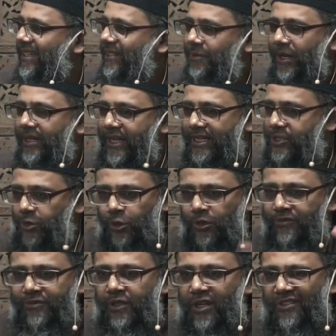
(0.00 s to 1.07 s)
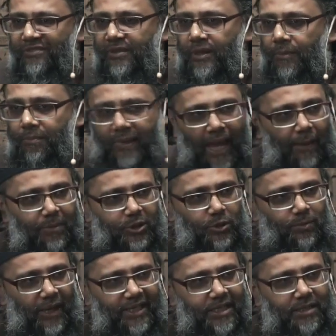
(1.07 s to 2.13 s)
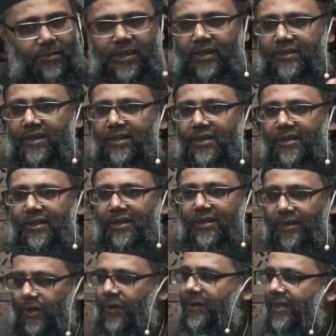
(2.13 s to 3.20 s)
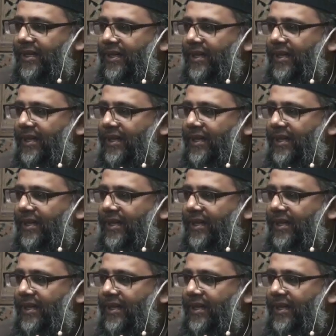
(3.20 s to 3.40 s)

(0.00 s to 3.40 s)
What? It's all full of capital punishment. No,